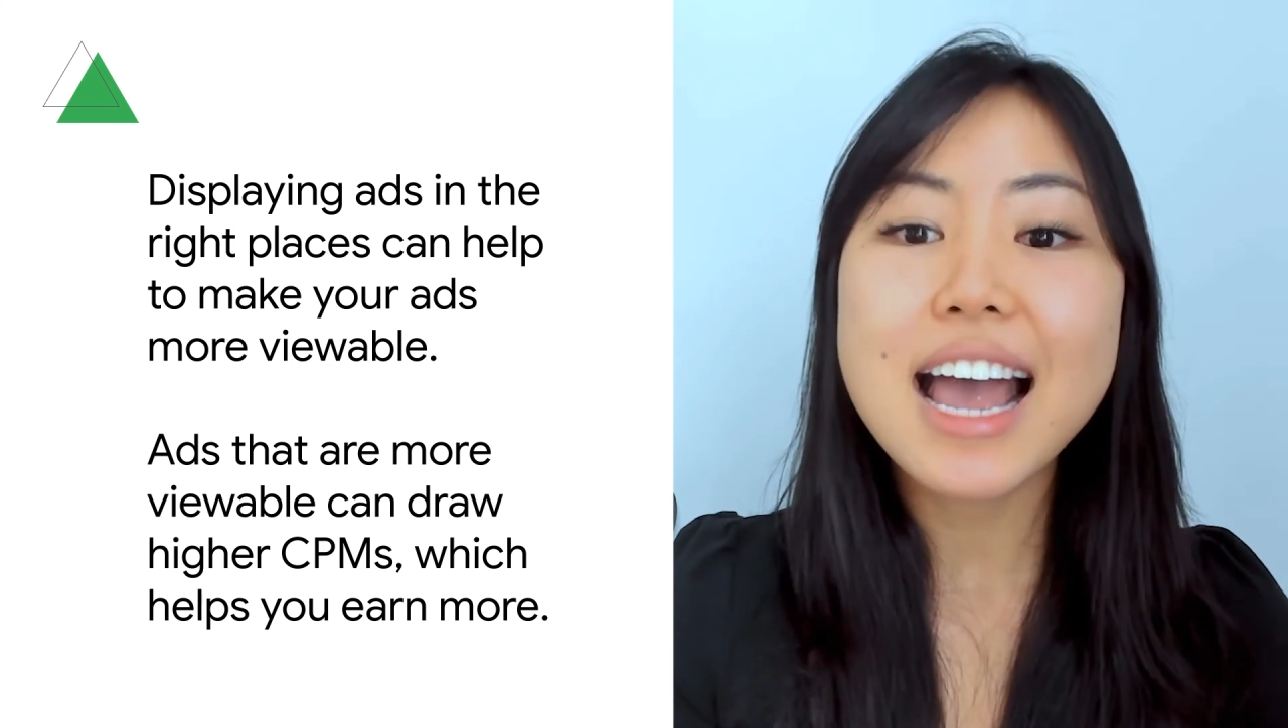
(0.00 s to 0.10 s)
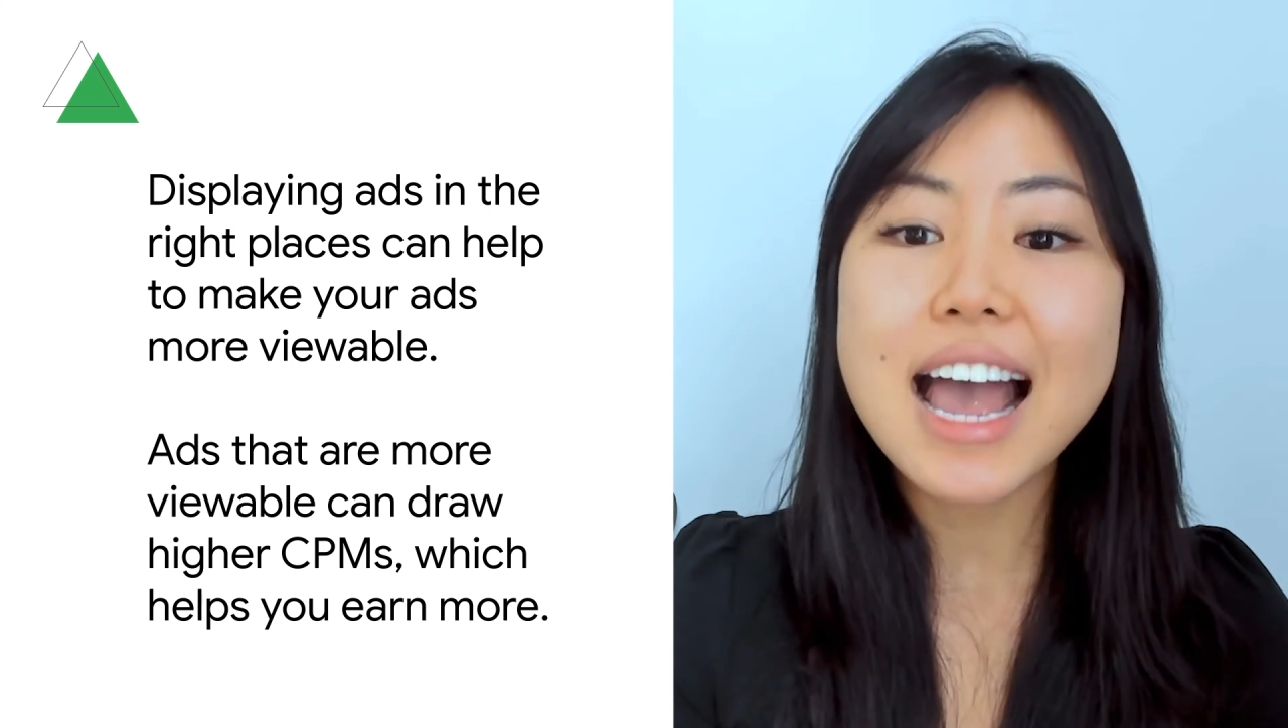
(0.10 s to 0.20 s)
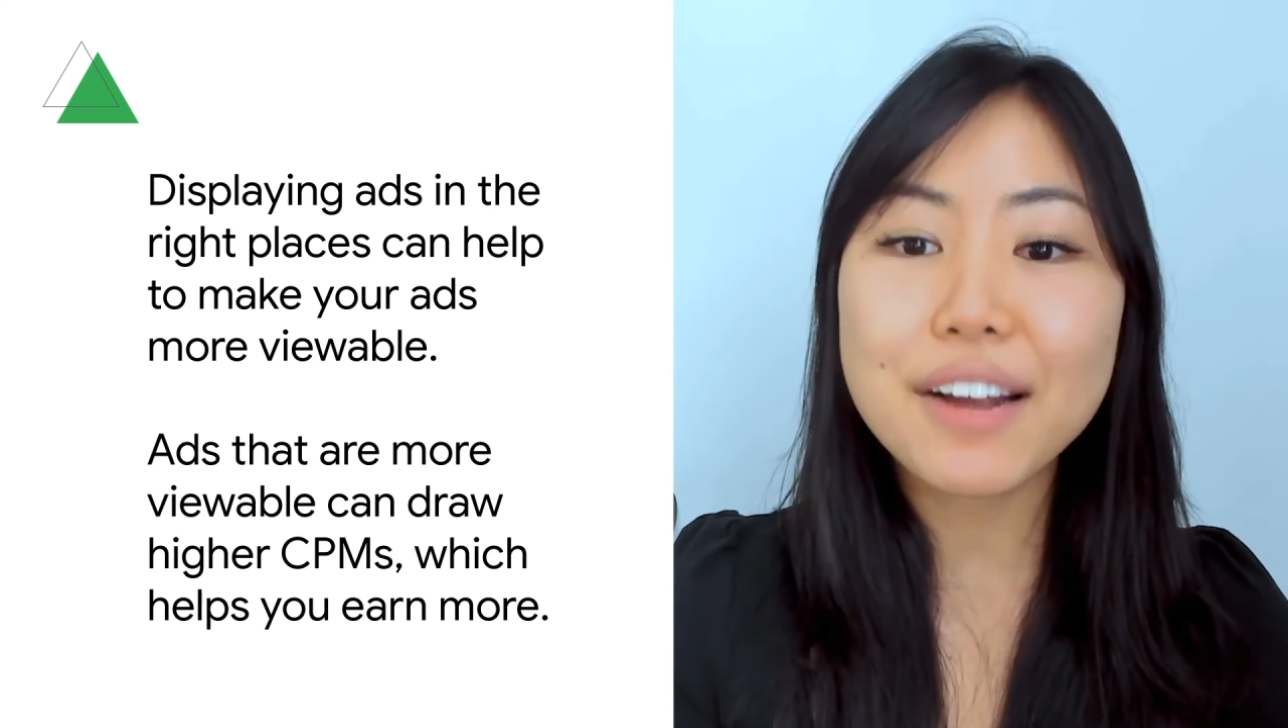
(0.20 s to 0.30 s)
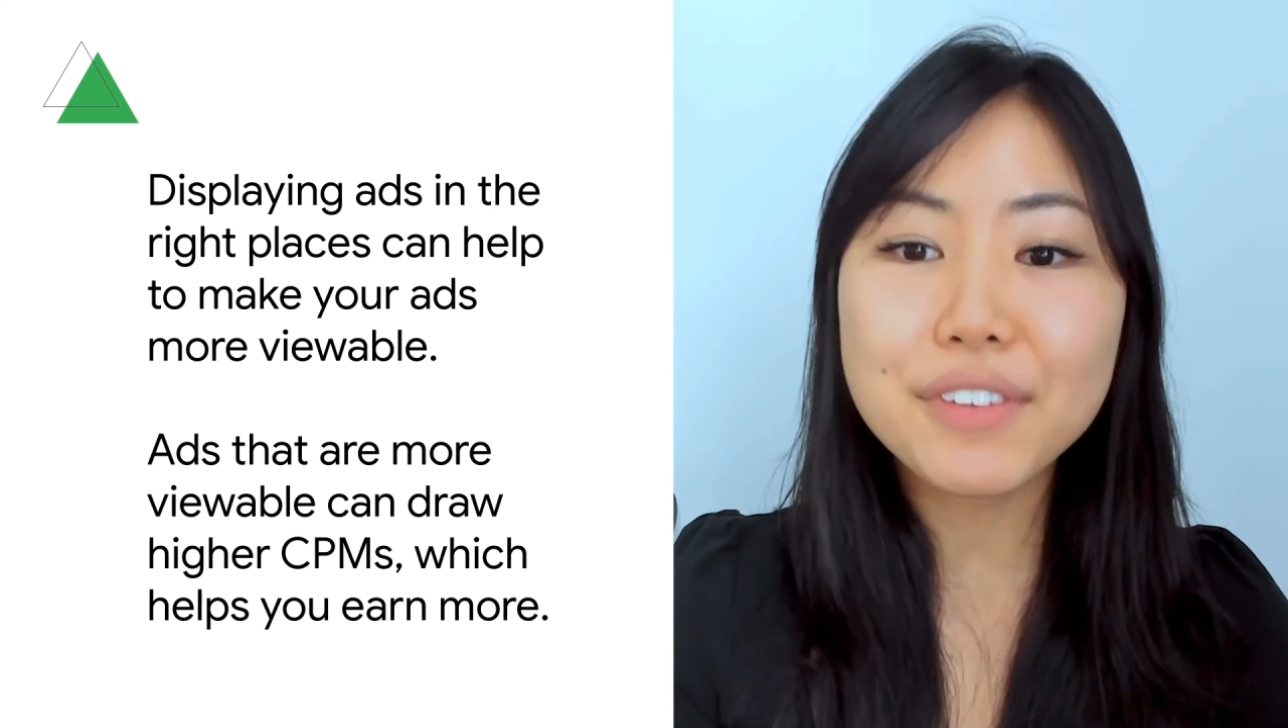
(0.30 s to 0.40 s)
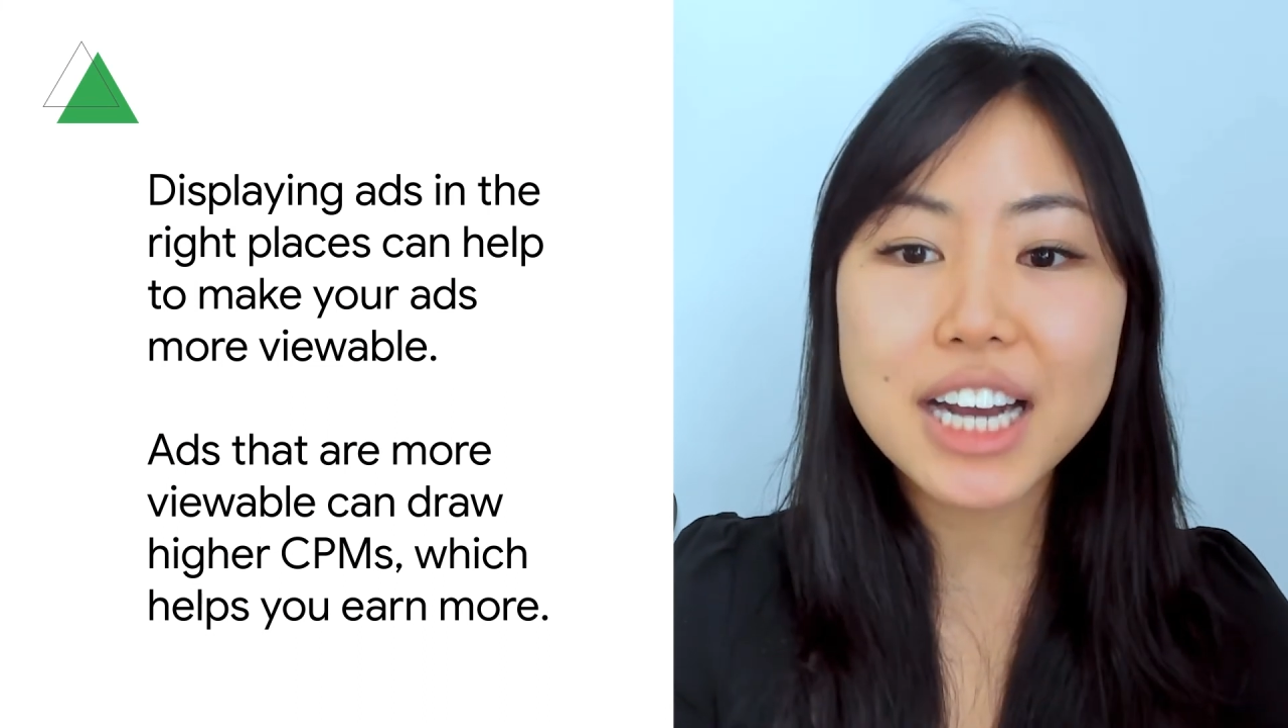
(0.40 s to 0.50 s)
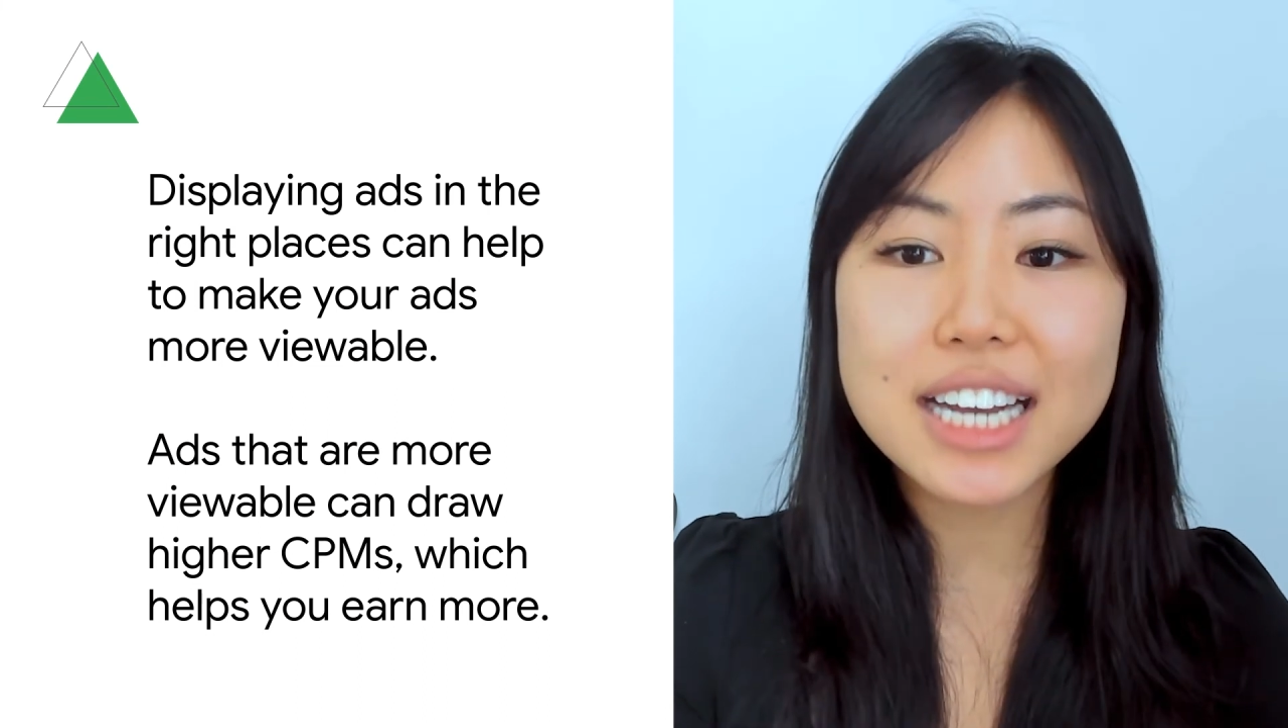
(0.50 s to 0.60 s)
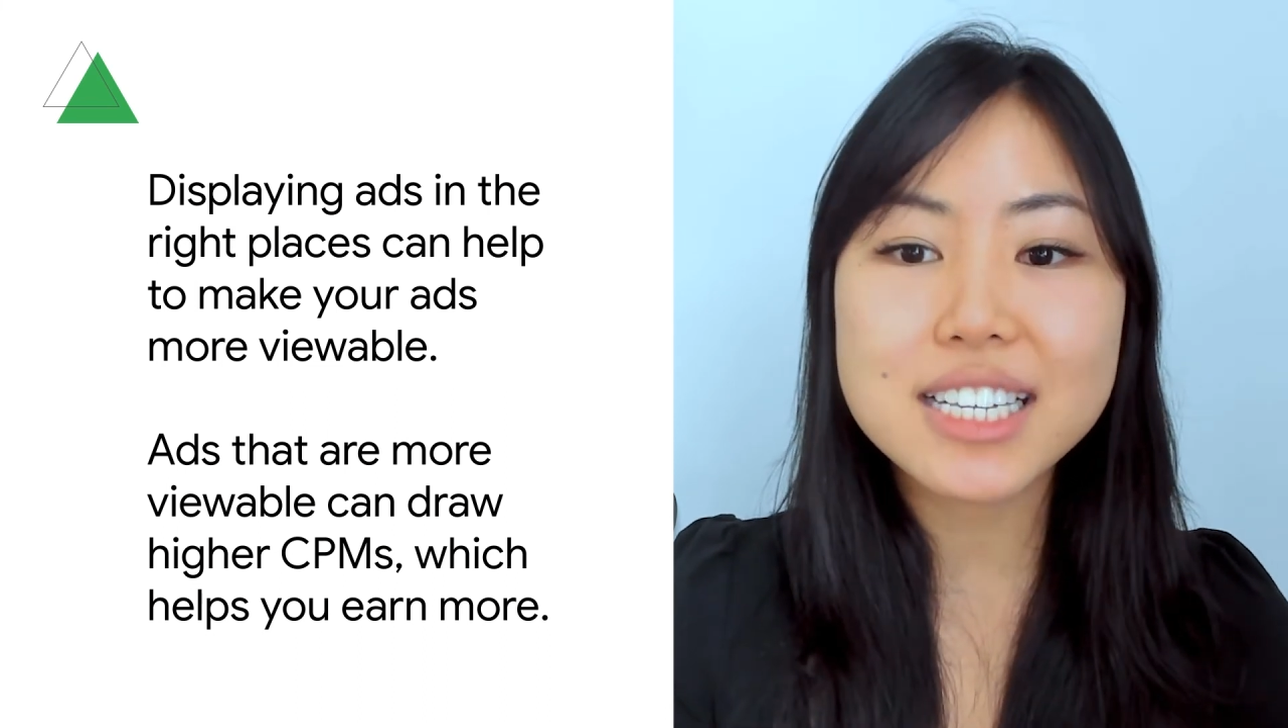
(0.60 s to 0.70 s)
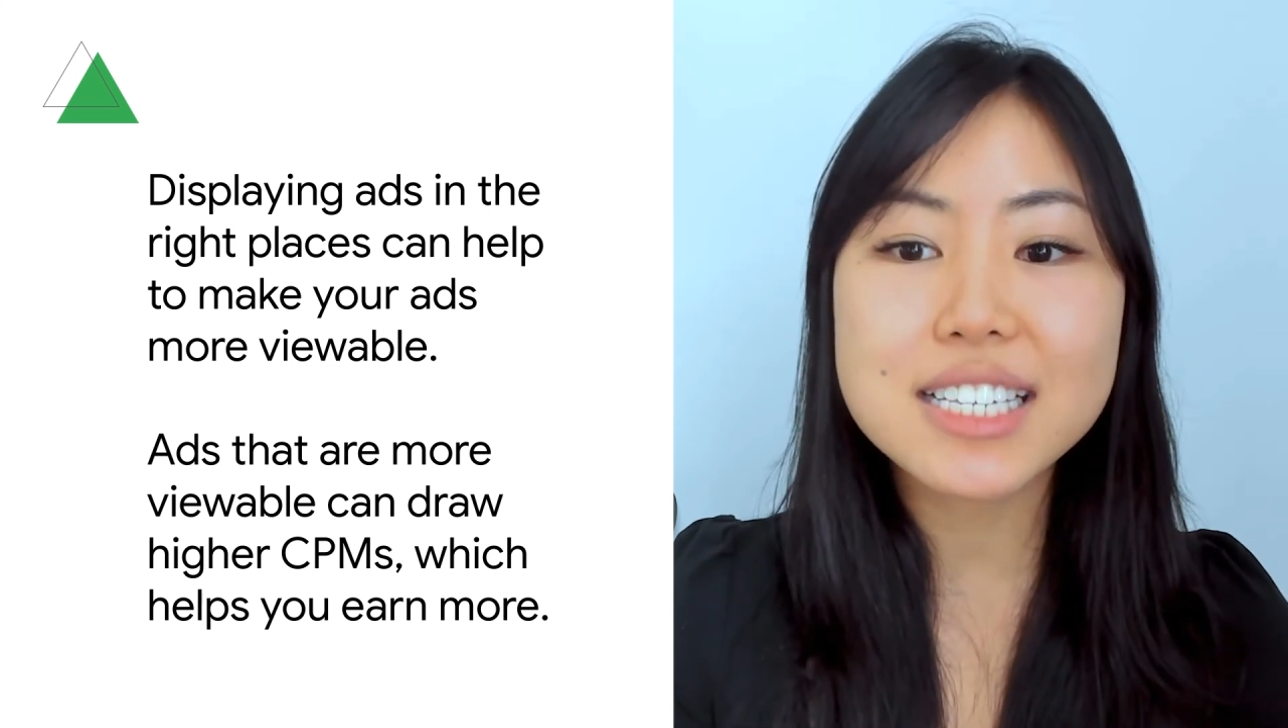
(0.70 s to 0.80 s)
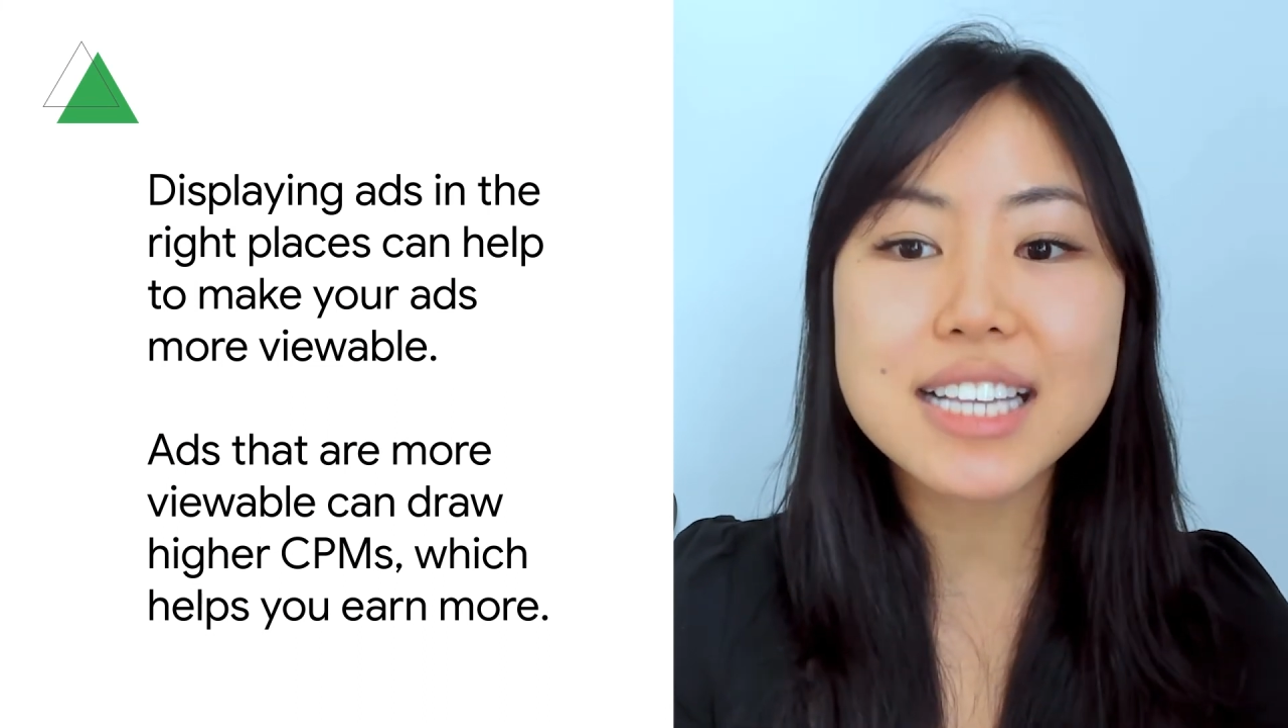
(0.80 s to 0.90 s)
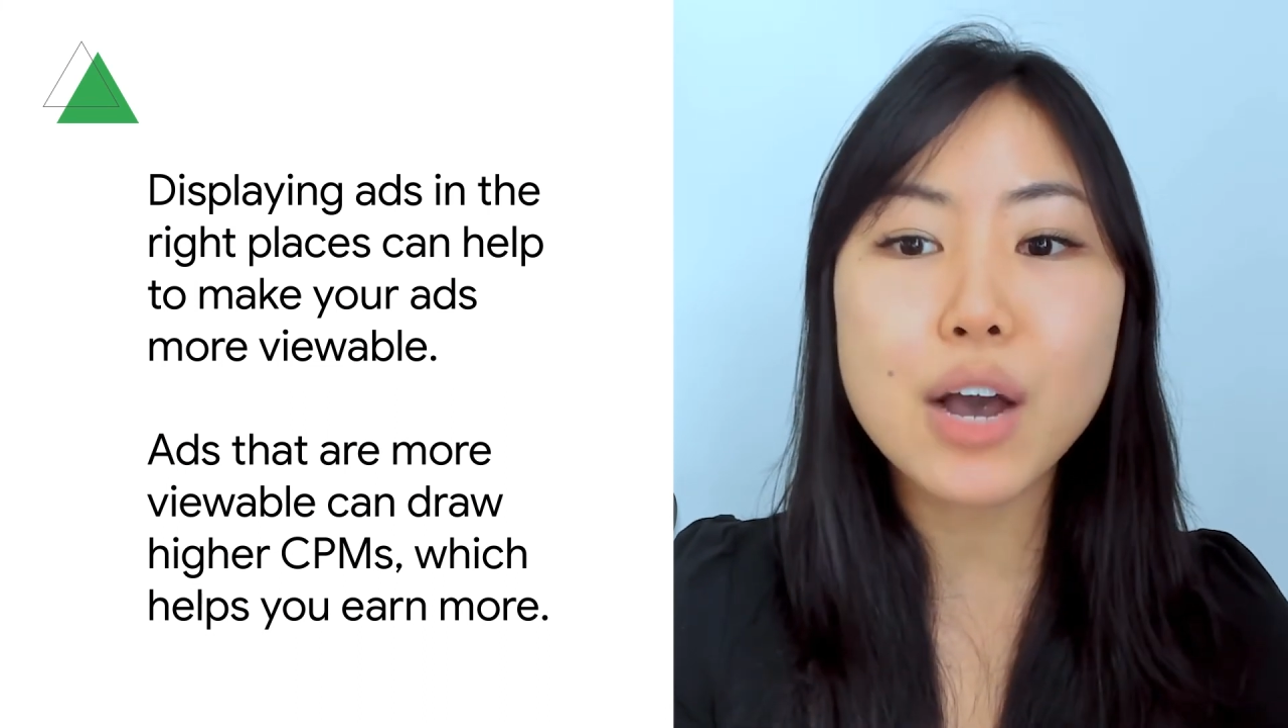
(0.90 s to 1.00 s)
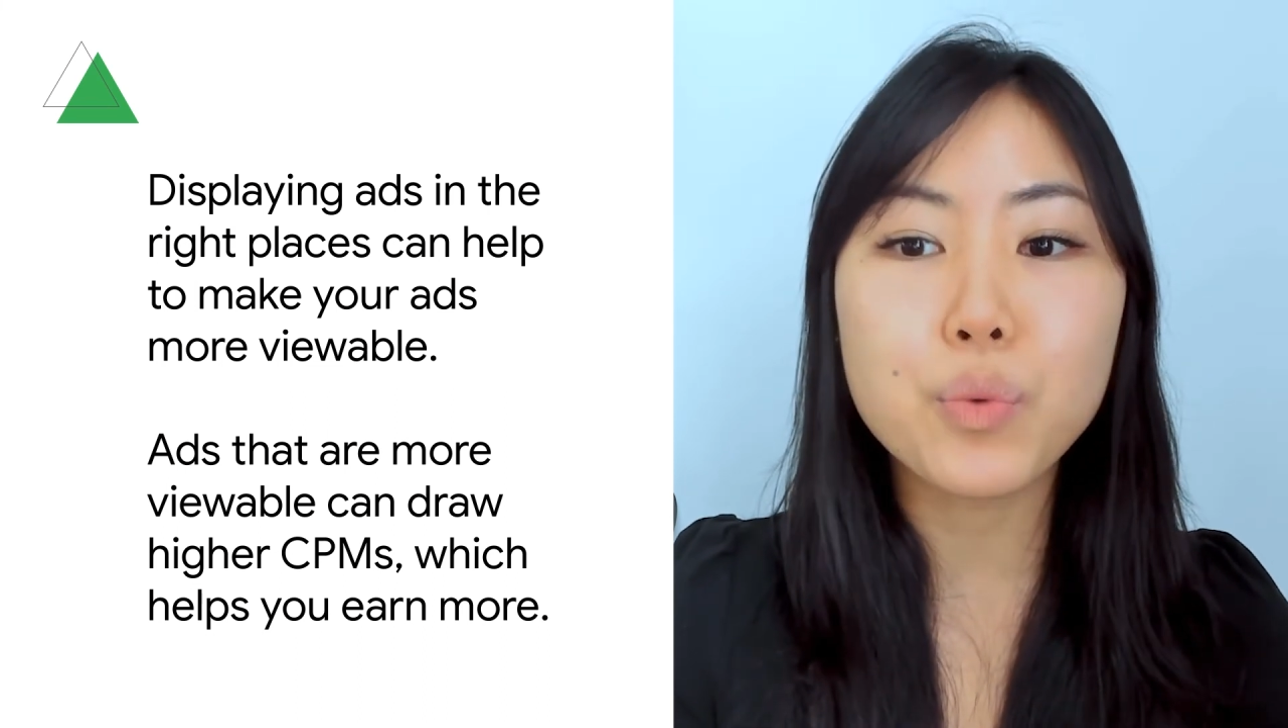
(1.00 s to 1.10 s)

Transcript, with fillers: advertisers are